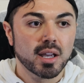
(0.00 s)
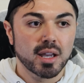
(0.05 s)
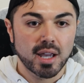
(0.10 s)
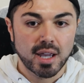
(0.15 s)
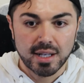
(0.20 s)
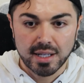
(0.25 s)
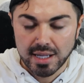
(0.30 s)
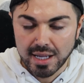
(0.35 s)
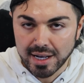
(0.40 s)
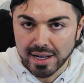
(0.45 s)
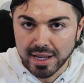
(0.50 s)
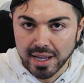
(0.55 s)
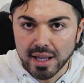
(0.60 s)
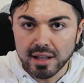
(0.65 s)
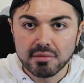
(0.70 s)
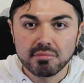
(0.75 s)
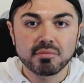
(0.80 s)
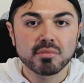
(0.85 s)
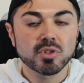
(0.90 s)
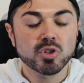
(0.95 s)
And yet
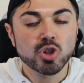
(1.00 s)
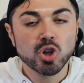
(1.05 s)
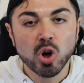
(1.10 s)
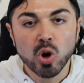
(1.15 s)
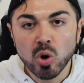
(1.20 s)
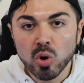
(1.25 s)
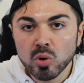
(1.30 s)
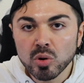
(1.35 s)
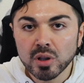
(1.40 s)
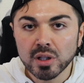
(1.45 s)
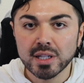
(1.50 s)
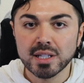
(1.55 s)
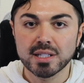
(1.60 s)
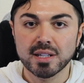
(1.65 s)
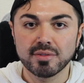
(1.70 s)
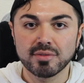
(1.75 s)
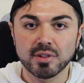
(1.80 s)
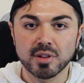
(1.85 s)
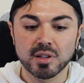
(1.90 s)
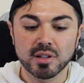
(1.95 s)
again, totally
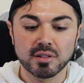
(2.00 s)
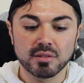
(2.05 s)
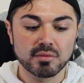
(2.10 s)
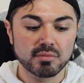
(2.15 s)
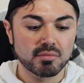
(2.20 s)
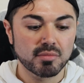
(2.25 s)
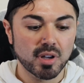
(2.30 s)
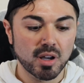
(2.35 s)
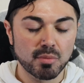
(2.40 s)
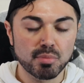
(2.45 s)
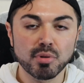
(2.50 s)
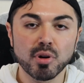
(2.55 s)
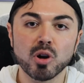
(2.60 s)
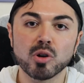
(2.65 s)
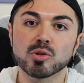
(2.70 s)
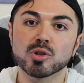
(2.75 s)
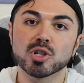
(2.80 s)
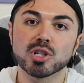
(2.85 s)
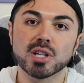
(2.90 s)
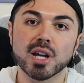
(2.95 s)
different
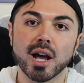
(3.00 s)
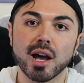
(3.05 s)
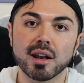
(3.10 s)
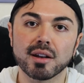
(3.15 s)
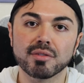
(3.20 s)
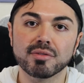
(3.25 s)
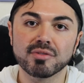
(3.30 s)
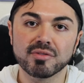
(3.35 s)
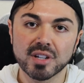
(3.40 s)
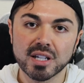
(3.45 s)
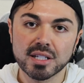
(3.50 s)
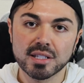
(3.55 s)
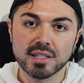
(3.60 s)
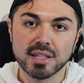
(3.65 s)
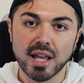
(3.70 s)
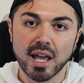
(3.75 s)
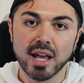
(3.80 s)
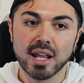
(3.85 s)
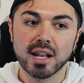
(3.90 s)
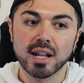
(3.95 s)
approach to how to fix
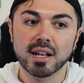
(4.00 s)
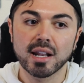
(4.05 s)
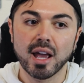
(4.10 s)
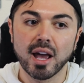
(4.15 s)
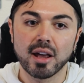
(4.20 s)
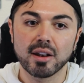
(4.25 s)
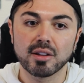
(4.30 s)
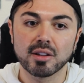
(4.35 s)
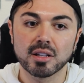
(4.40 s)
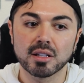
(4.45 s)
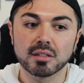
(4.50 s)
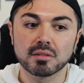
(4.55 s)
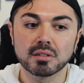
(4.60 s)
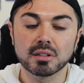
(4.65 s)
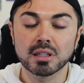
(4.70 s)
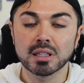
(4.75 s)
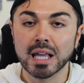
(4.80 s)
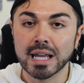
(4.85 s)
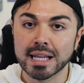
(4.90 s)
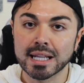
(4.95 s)
that and how to
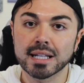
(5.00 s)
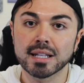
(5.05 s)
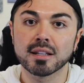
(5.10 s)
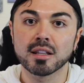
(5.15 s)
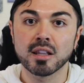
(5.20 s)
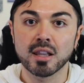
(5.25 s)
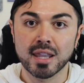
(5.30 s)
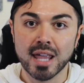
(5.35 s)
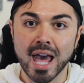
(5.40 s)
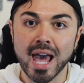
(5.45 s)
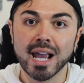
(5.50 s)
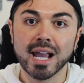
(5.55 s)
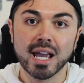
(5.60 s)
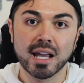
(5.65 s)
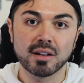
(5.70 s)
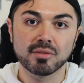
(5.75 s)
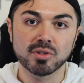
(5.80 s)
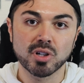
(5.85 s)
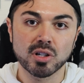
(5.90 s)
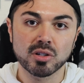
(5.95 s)
lighten that
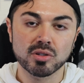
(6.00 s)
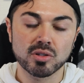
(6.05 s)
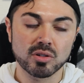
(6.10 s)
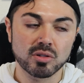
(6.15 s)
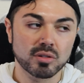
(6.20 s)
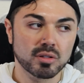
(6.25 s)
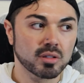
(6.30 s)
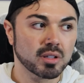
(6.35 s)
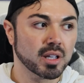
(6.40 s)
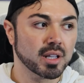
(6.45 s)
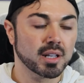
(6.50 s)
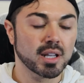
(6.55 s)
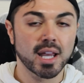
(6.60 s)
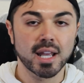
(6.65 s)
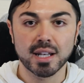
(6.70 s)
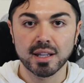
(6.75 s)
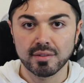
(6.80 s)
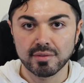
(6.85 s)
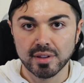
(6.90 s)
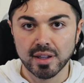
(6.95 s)
kind of dark circle than
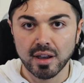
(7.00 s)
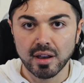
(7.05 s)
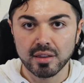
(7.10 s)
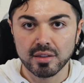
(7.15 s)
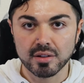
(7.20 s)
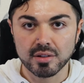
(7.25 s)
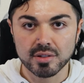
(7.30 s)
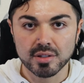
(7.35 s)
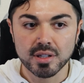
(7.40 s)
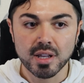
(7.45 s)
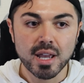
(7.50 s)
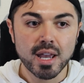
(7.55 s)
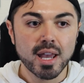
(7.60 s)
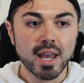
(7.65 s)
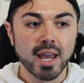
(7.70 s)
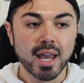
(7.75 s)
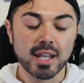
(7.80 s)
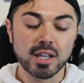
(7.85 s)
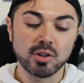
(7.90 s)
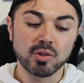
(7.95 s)
any of the others.
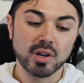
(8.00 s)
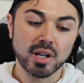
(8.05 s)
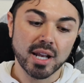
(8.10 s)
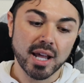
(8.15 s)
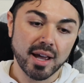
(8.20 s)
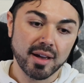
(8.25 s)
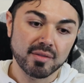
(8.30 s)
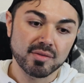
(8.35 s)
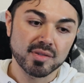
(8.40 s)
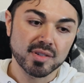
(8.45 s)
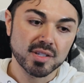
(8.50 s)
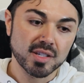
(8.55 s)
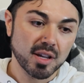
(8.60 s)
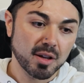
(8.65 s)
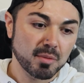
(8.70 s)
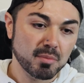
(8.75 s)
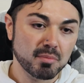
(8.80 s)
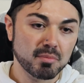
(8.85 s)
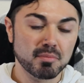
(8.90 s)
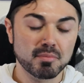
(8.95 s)
And you can have
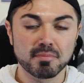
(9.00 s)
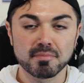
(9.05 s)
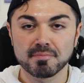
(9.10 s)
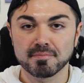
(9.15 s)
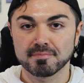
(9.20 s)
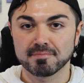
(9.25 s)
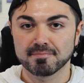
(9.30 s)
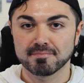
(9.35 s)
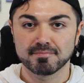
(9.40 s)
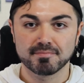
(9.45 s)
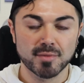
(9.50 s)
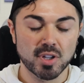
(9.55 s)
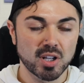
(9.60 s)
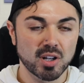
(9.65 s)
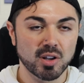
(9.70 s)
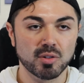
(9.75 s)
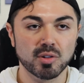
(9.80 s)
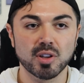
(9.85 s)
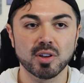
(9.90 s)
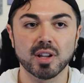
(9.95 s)
some
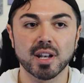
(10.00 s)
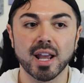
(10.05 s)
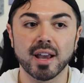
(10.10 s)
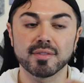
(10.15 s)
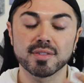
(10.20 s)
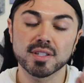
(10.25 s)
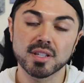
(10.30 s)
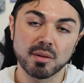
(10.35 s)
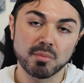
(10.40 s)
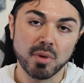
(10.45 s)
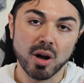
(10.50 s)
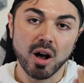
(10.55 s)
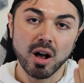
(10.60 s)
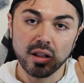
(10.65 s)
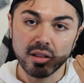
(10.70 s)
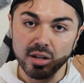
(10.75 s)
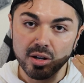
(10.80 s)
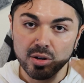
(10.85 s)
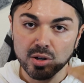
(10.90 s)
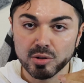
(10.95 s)

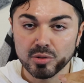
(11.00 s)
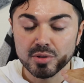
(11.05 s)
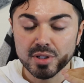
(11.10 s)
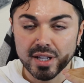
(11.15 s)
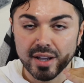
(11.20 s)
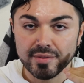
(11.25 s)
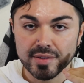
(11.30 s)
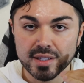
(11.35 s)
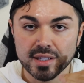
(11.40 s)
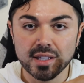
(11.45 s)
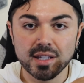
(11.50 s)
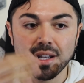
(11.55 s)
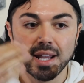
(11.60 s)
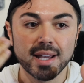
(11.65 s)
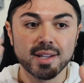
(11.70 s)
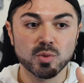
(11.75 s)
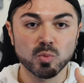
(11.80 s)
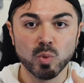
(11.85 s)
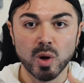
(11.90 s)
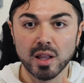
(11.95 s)
hollow deficit
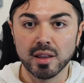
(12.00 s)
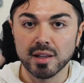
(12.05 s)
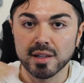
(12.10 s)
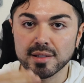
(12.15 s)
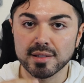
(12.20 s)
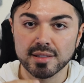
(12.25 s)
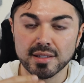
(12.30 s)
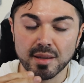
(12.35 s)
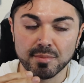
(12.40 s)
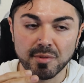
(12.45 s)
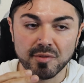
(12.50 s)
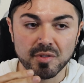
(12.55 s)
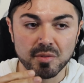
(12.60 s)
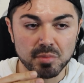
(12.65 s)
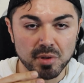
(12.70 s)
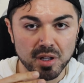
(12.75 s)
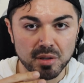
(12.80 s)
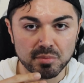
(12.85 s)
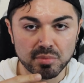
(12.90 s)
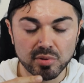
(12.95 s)
as well as some of the
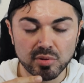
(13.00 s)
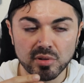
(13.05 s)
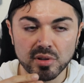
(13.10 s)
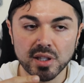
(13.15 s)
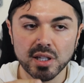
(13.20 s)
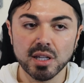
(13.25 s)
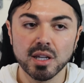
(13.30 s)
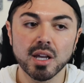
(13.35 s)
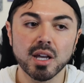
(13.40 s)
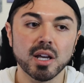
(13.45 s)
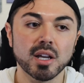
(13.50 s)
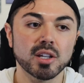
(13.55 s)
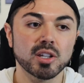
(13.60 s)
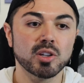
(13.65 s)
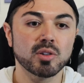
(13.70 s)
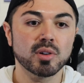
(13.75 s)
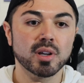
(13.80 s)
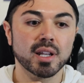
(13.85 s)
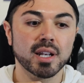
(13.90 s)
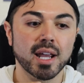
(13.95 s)
blood pooling.
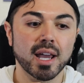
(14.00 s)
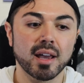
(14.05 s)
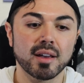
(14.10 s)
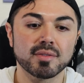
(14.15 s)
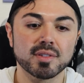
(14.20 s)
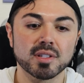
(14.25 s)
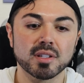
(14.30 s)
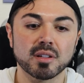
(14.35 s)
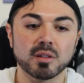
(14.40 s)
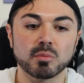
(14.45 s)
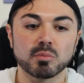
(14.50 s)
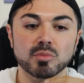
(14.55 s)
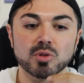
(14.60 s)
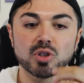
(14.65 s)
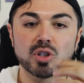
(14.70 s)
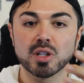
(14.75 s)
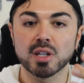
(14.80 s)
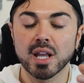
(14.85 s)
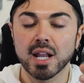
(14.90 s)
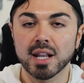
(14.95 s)
You can have some
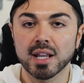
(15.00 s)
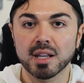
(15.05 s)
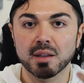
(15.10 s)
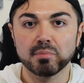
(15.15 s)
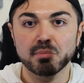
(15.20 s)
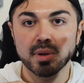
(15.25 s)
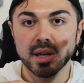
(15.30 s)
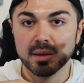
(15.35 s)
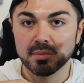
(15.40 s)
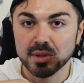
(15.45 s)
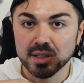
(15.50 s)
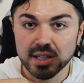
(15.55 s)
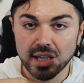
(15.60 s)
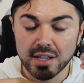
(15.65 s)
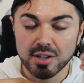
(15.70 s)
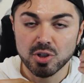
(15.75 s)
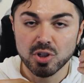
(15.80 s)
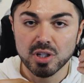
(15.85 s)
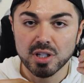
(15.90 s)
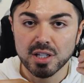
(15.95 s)
genetic
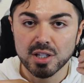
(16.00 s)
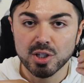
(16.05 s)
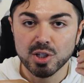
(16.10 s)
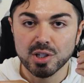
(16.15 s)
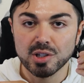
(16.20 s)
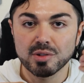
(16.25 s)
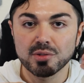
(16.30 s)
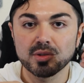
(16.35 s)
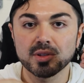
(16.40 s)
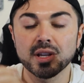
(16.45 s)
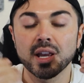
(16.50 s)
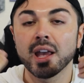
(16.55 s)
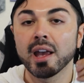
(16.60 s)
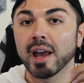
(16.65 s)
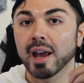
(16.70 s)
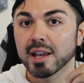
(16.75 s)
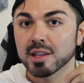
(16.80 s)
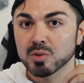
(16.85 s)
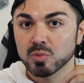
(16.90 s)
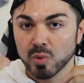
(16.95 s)
pigmentation issues
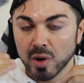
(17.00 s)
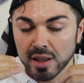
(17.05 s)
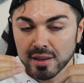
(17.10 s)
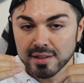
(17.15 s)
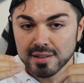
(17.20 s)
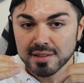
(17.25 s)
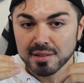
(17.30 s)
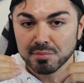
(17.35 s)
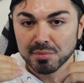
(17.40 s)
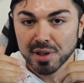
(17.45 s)
as well as some